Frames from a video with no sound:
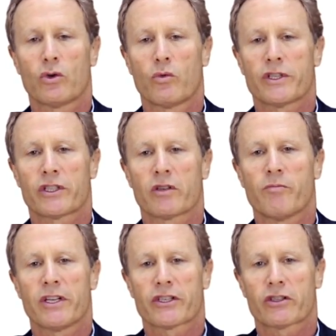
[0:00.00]
which is
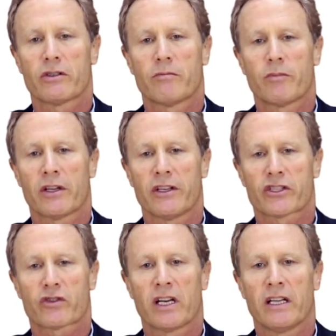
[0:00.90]
administered by the
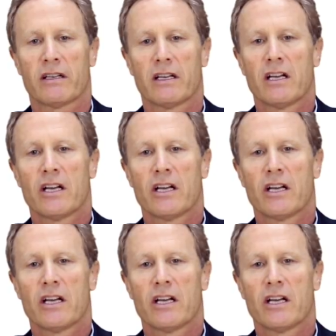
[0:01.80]
Australian